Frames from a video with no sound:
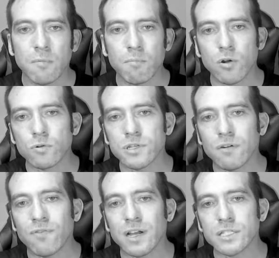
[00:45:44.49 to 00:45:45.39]
But
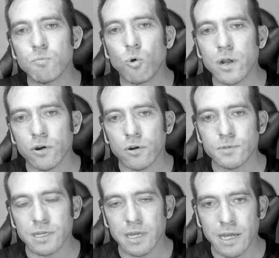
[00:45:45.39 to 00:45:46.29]
also find smaller
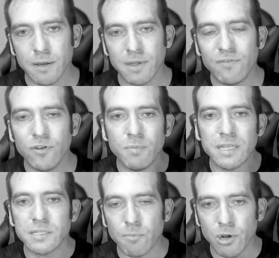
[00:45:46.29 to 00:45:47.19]
groups. If you
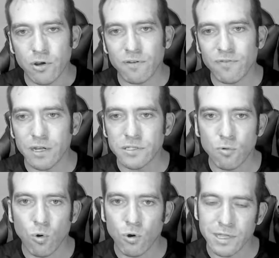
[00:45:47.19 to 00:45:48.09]
meet somebody on a
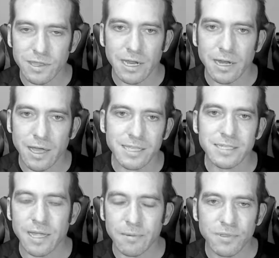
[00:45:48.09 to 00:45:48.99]
photo walk and they like the
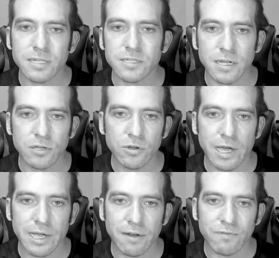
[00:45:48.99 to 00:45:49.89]
same things that you
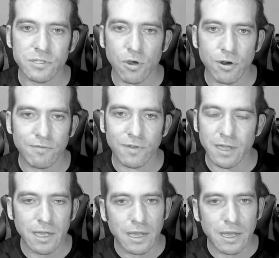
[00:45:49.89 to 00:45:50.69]
like in photography,